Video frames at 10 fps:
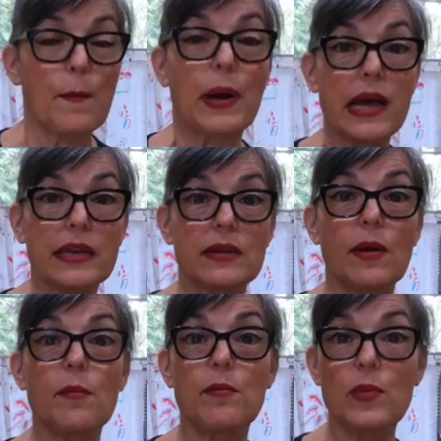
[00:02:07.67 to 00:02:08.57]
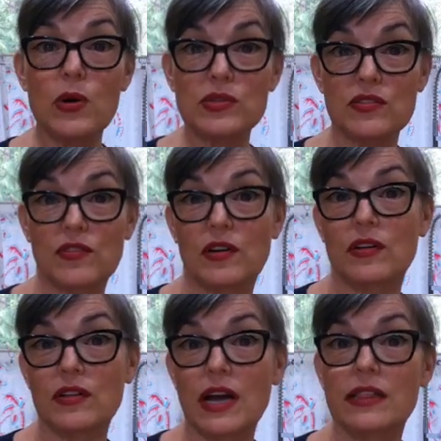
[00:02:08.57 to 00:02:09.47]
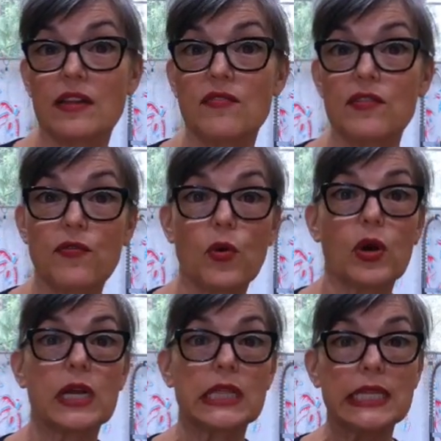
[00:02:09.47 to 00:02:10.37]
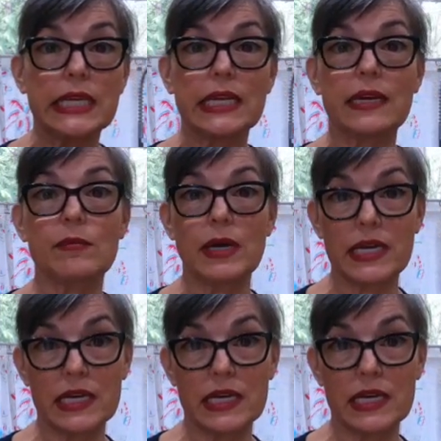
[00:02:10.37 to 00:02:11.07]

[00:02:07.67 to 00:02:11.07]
But most of all, I love it for cleaning my